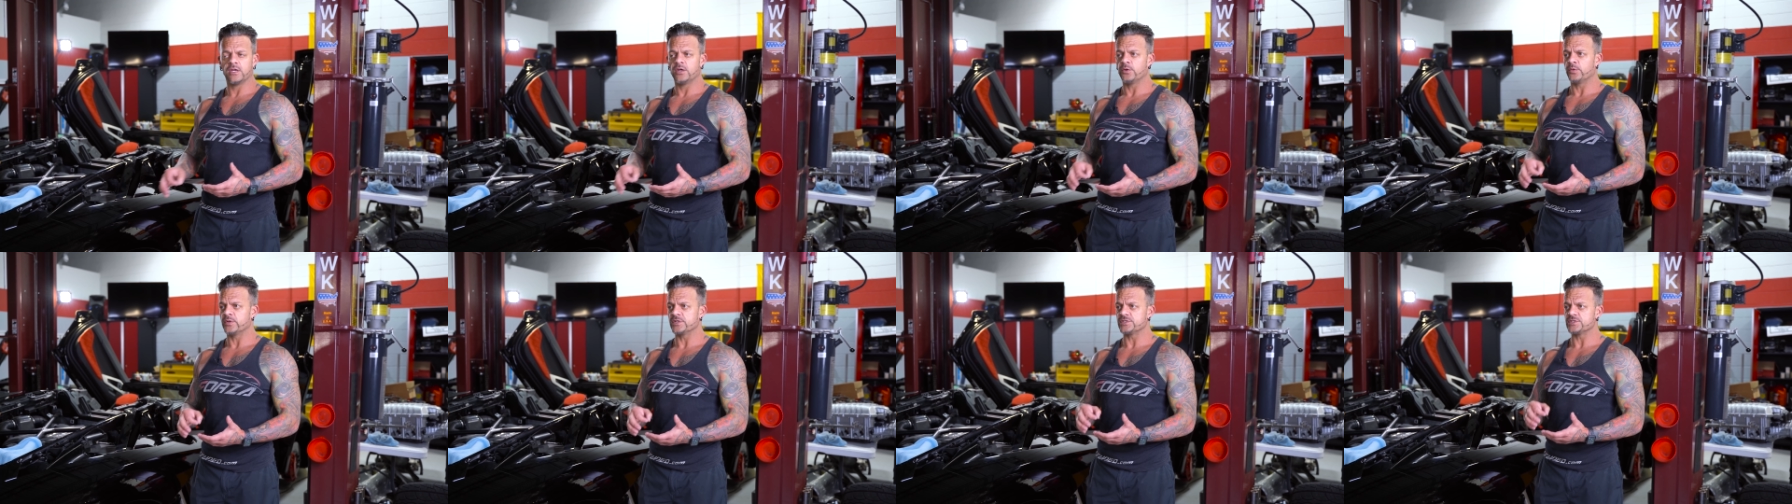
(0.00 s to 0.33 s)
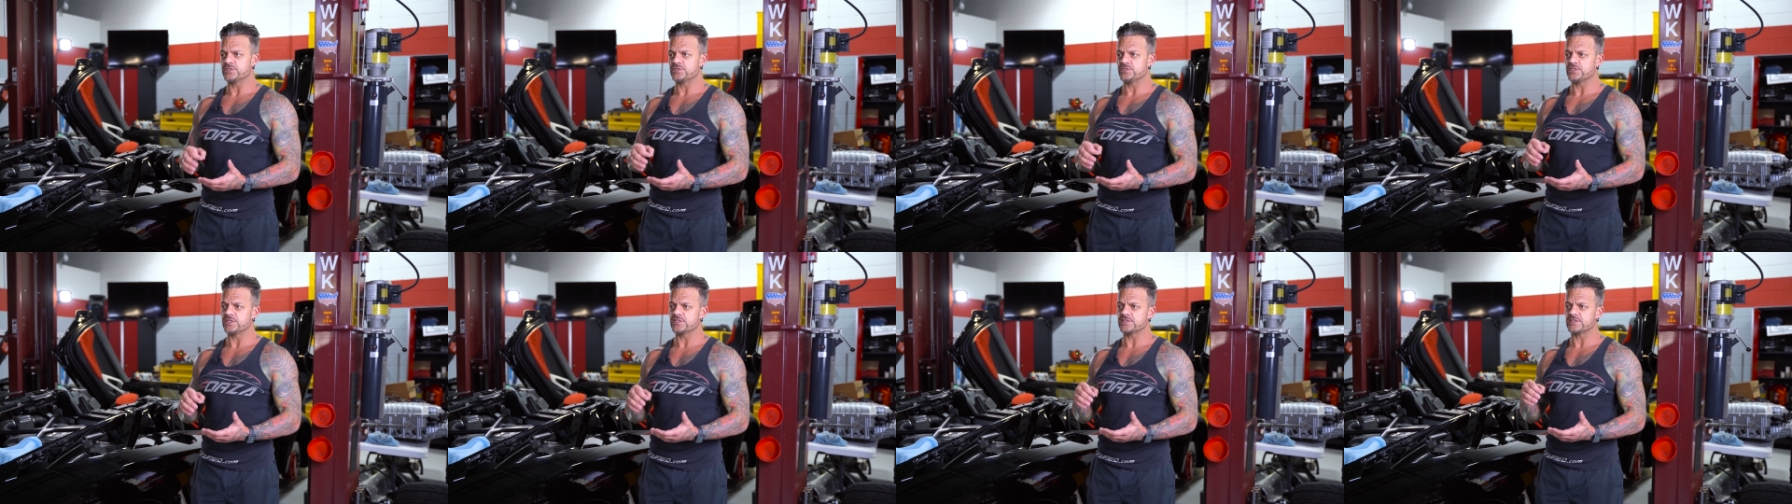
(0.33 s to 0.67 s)
which
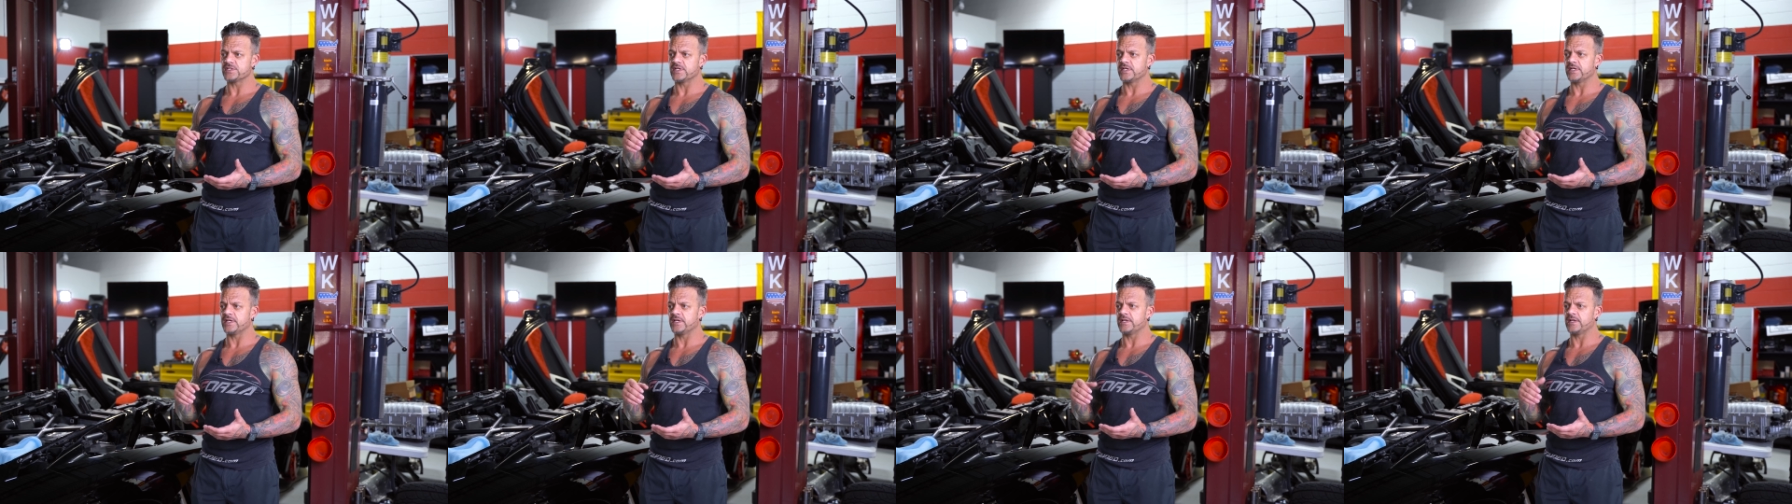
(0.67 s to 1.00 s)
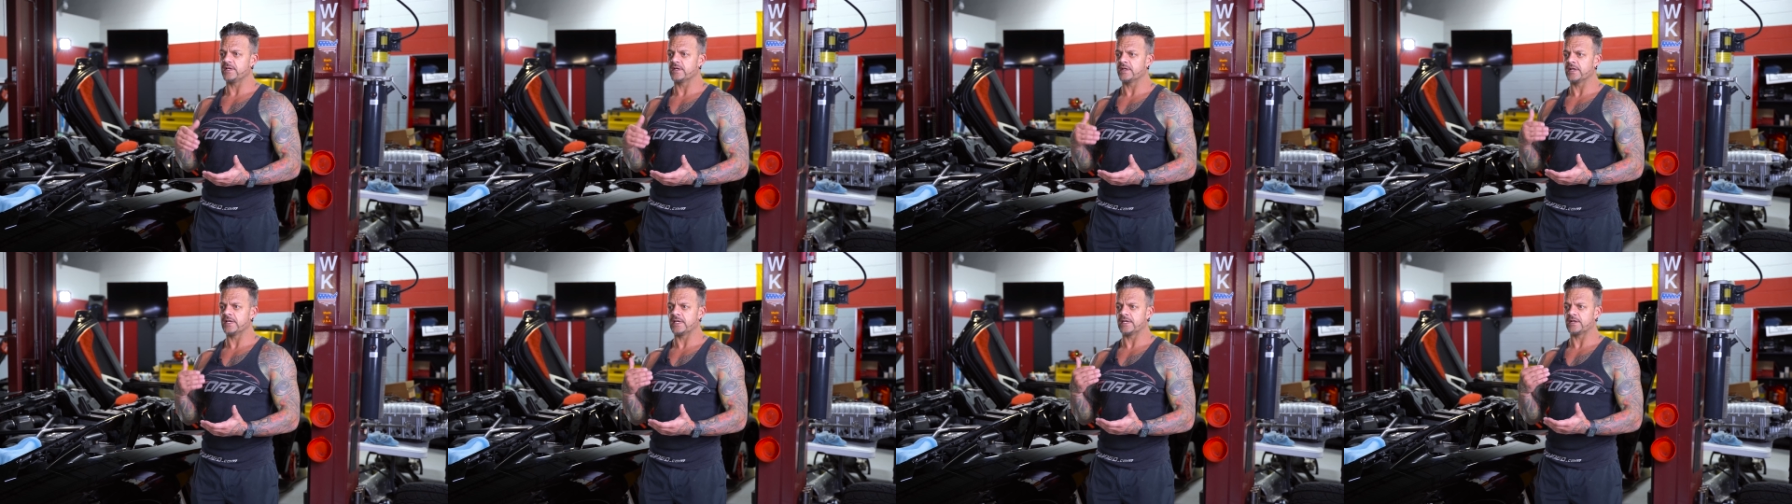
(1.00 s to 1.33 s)
is just
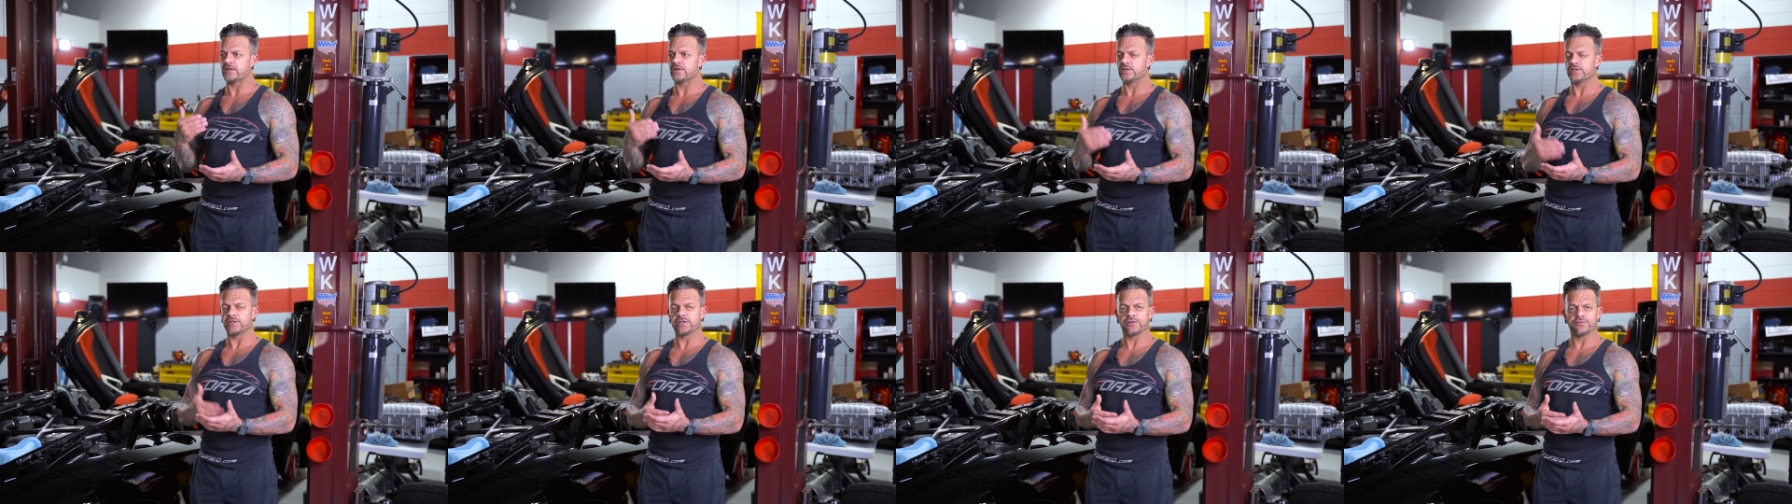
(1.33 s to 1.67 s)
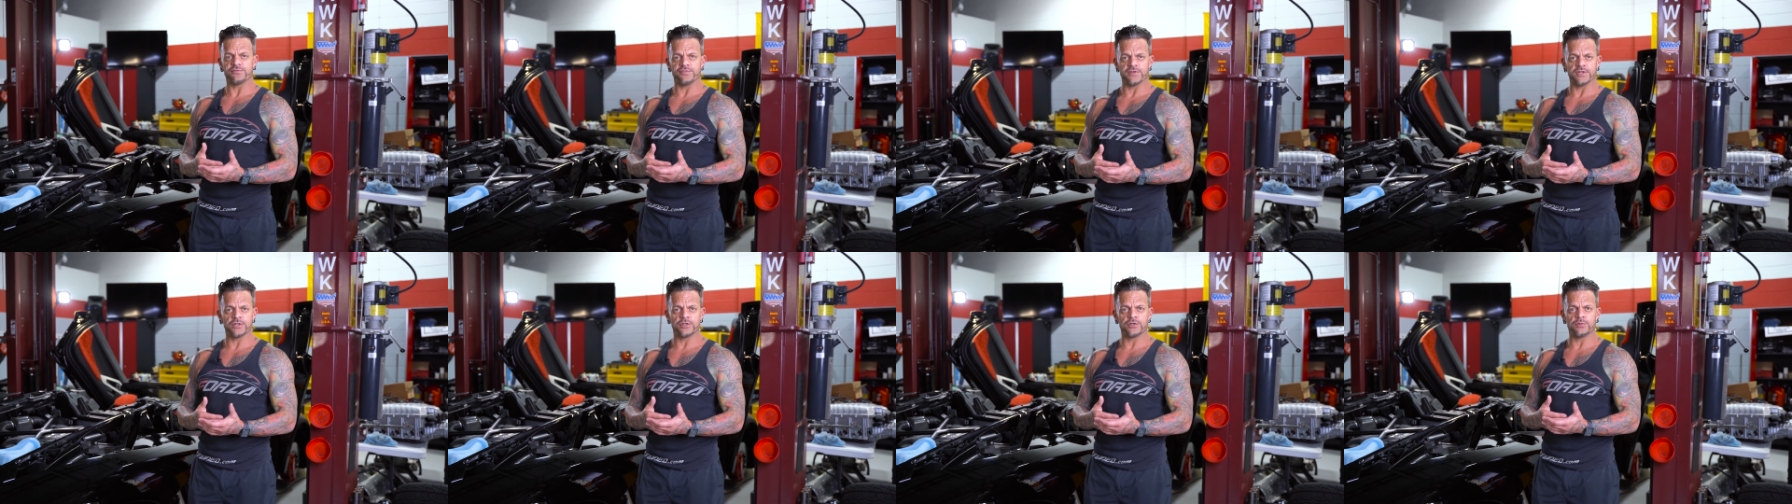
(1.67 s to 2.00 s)
a, a clear
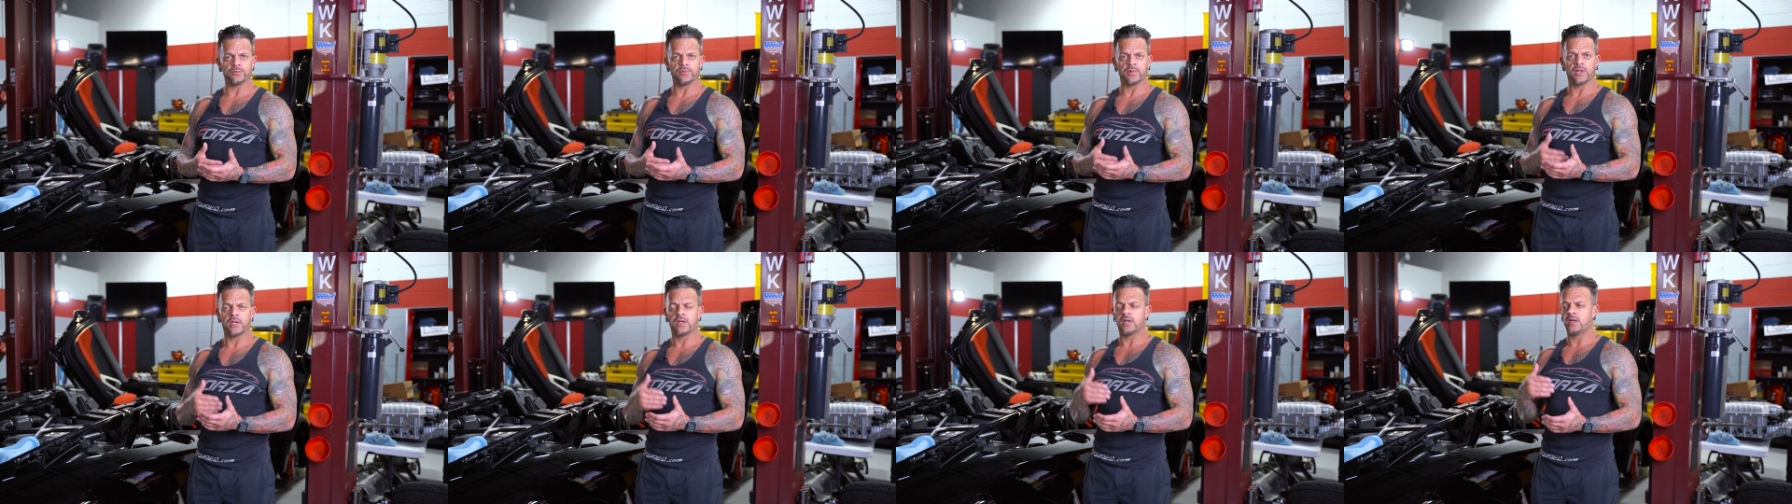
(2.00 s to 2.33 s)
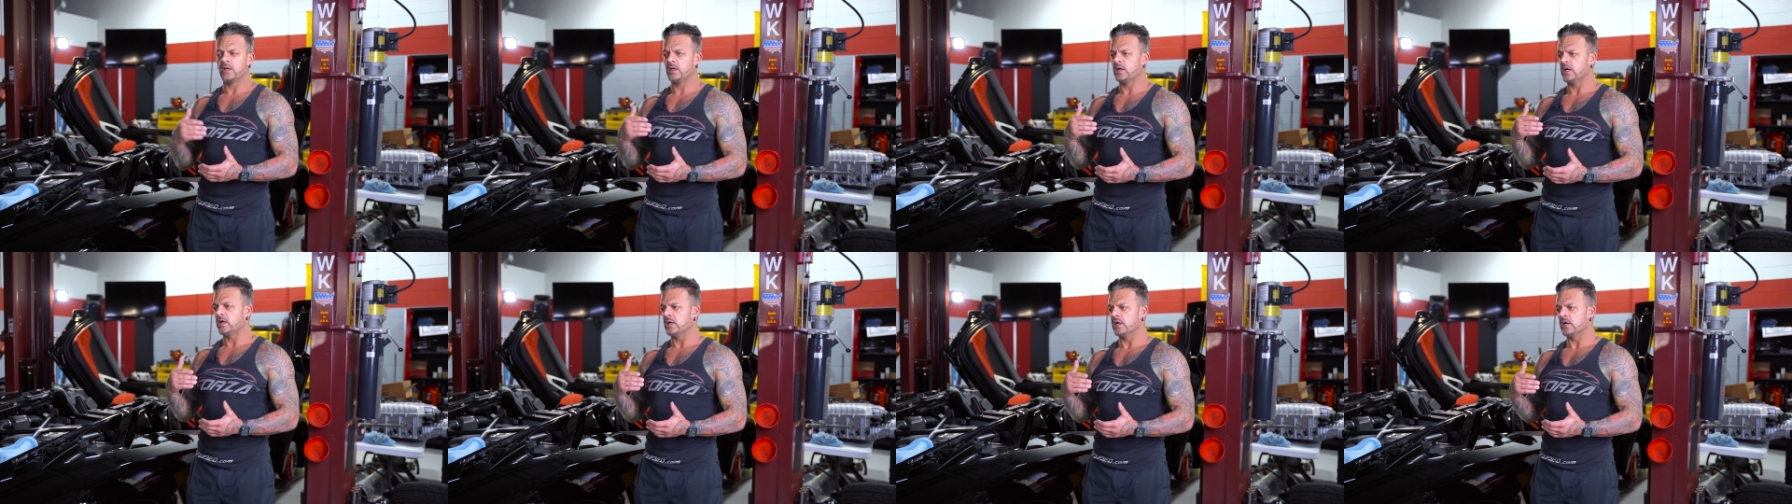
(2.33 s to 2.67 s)
film
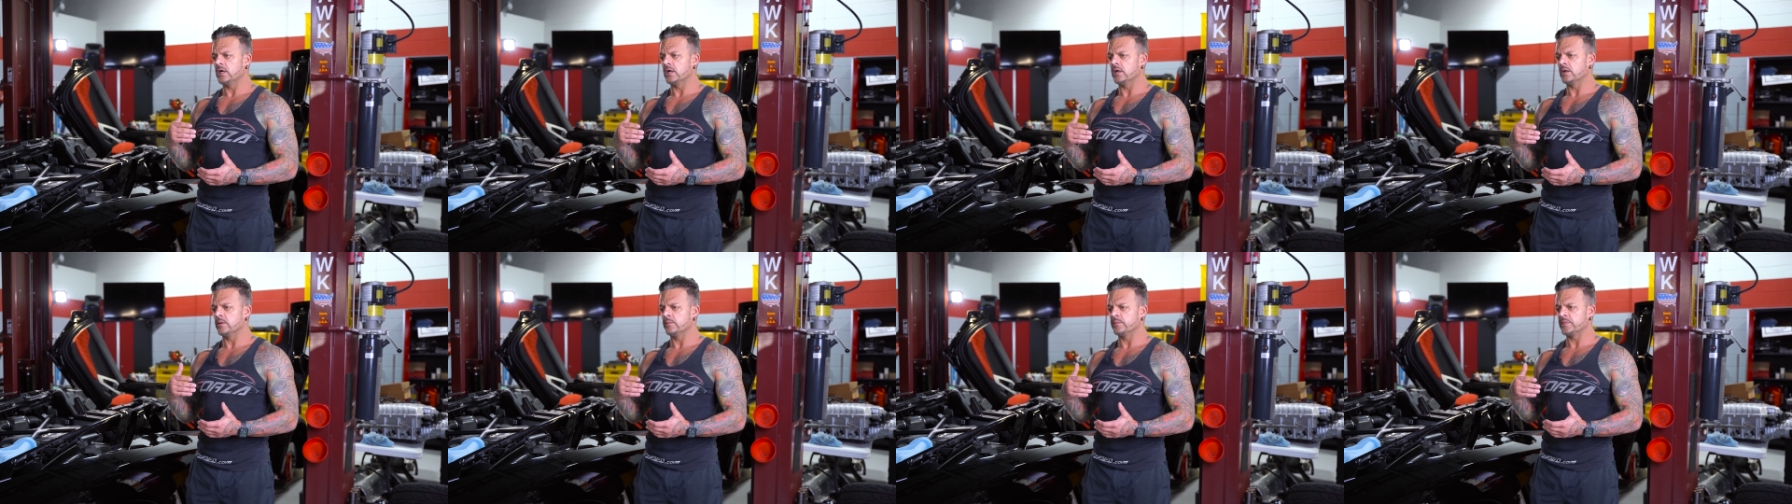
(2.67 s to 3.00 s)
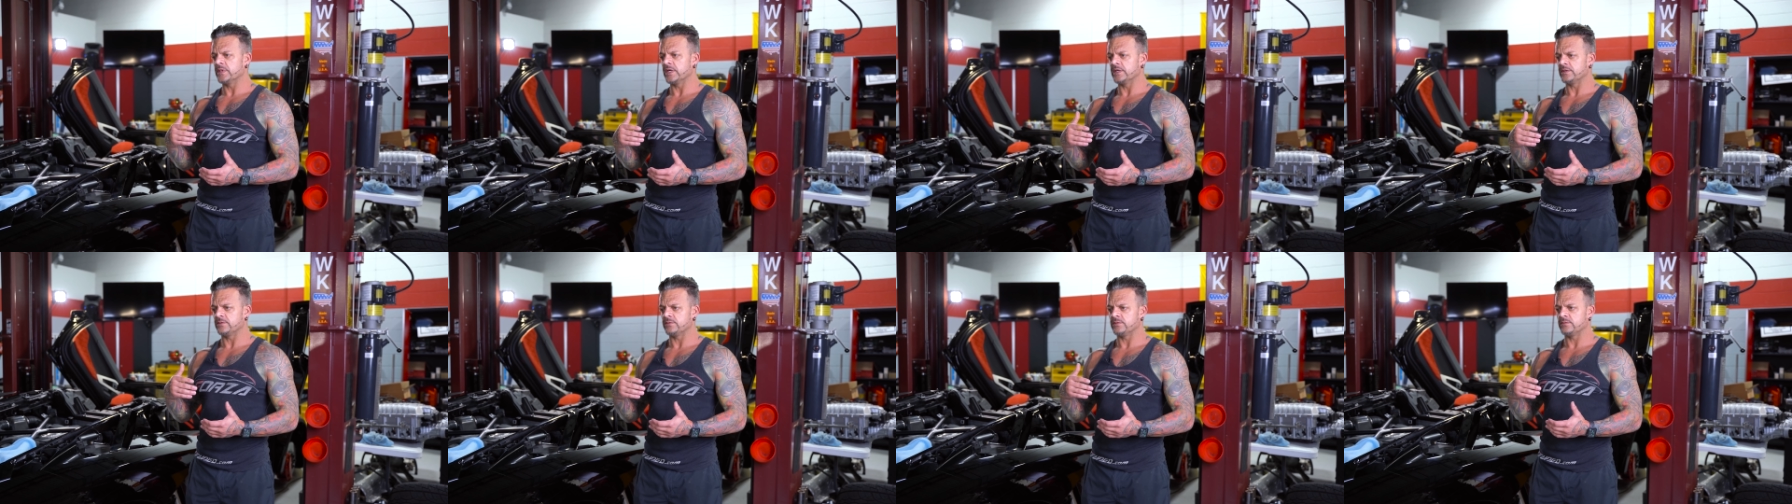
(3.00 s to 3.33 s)
um,
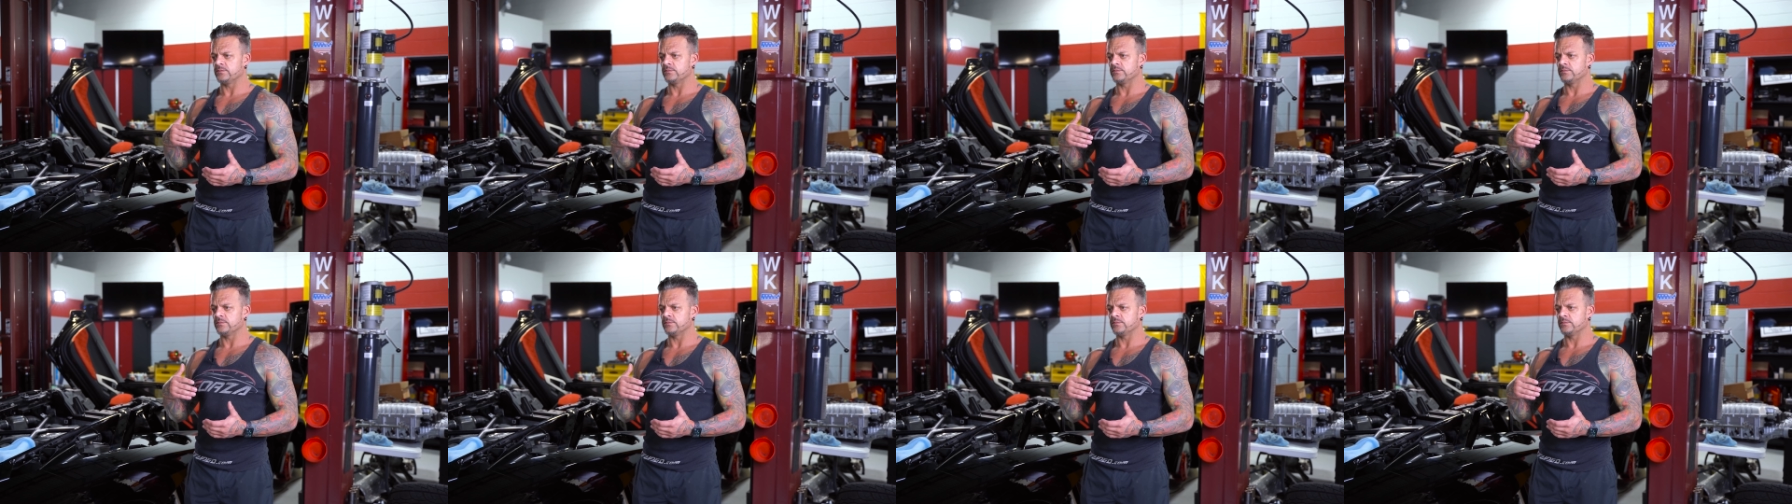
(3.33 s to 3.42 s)
that